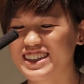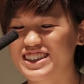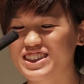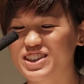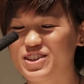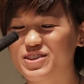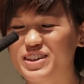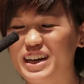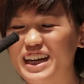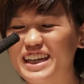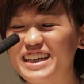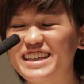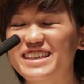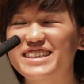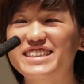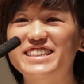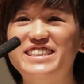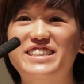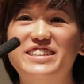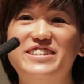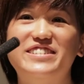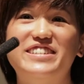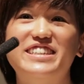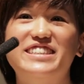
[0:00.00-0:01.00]
So when I hear
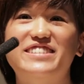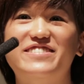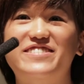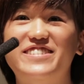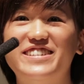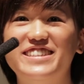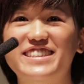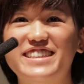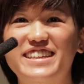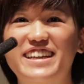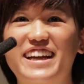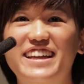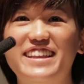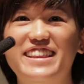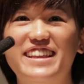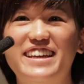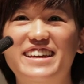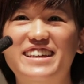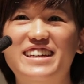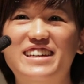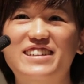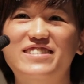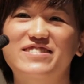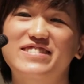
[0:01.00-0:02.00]
Gui, the first thing I
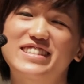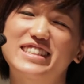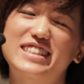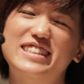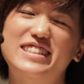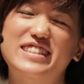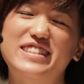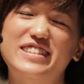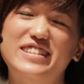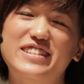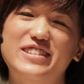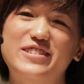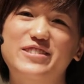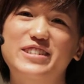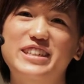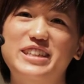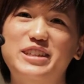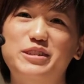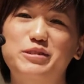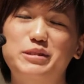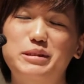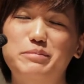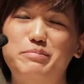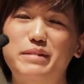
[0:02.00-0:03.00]
think of is
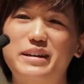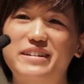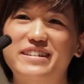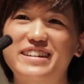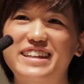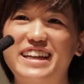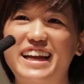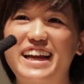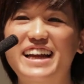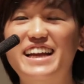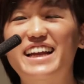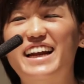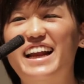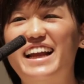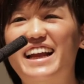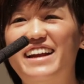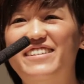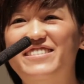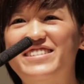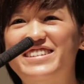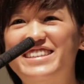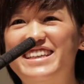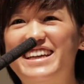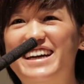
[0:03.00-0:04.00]
ooey gooey butter cake, and I
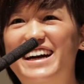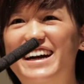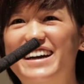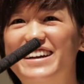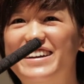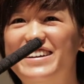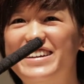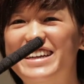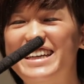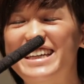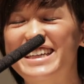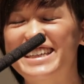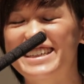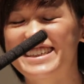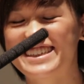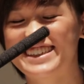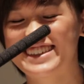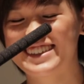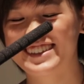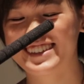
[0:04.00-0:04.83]
get really hungry.